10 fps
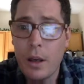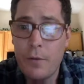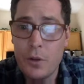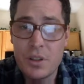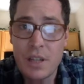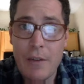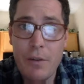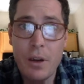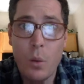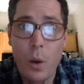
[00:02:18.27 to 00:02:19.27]
If you're
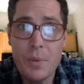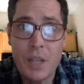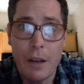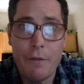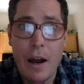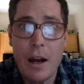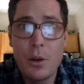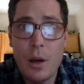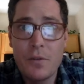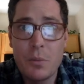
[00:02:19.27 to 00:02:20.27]
saving a website file,
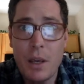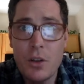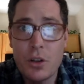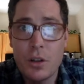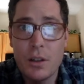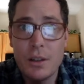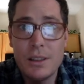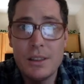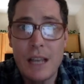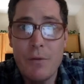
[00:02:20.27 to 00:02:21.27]
you have to make sure to
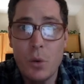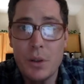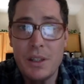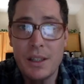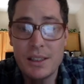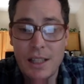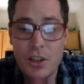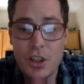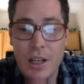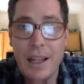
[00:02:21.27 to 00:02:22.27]
save it with the
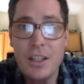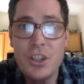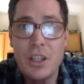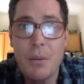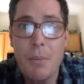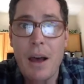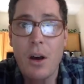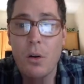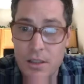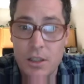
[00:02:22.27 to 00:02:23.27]
extension
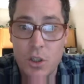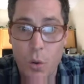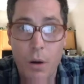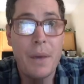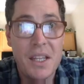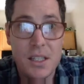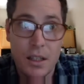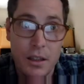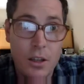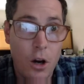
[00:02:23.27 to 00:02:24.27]
HTML, since you are
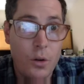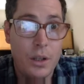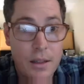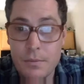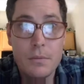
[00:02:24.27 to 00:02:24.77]
basically coding.